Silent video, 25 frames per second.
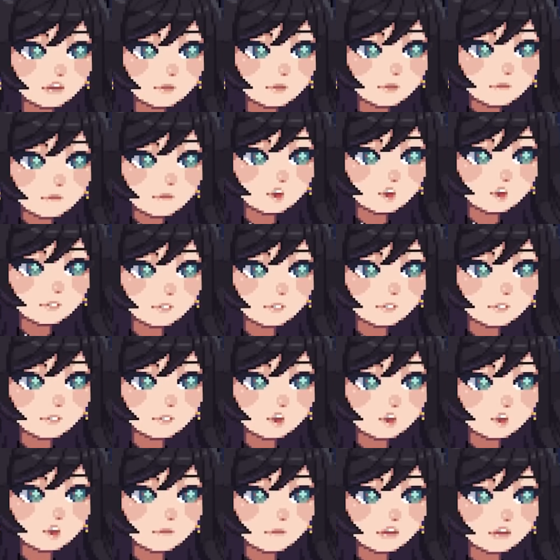Otherwise, you're
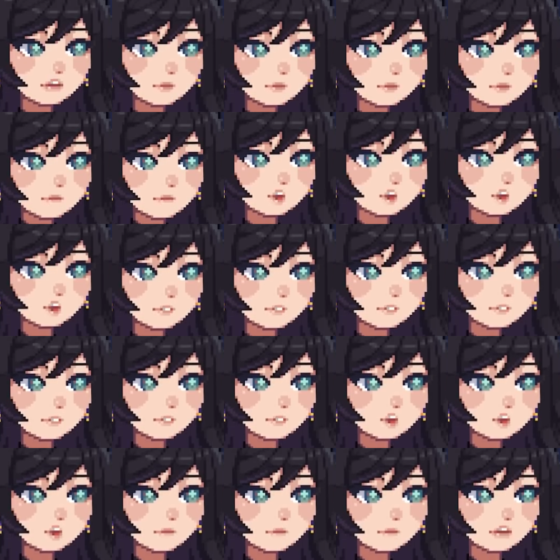just not going to be
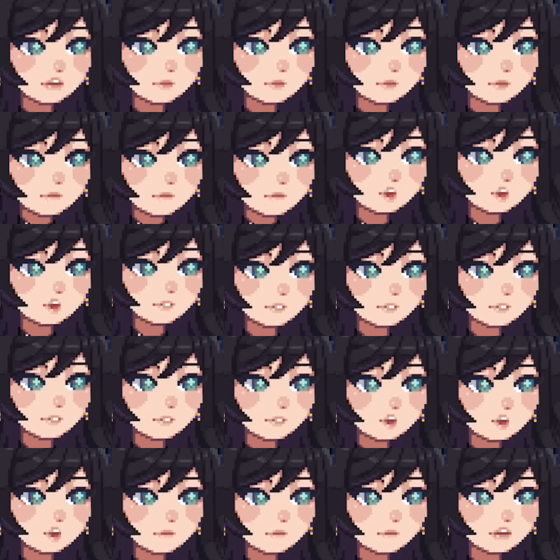able to get
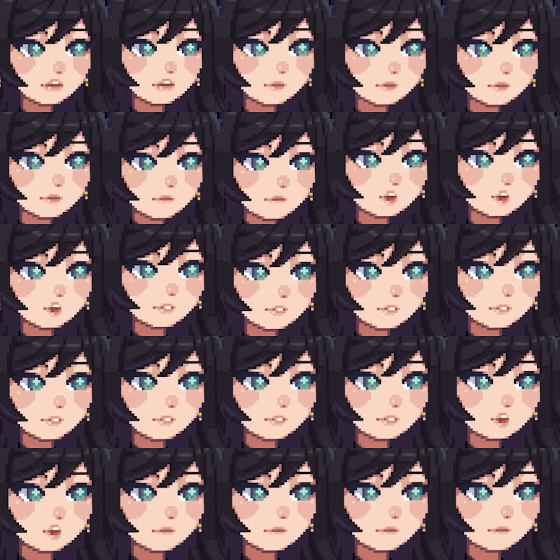the
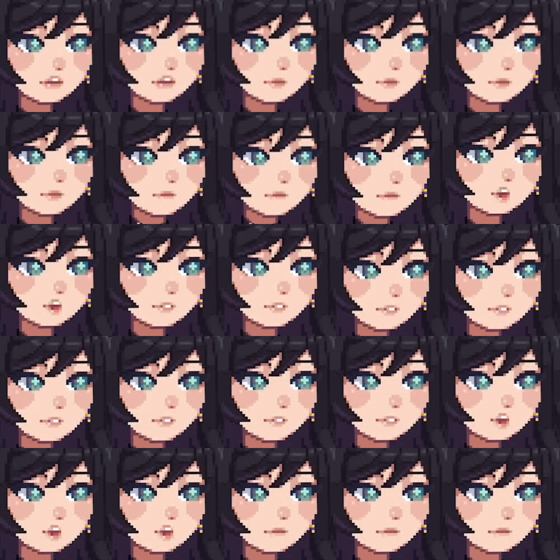32% damage increase.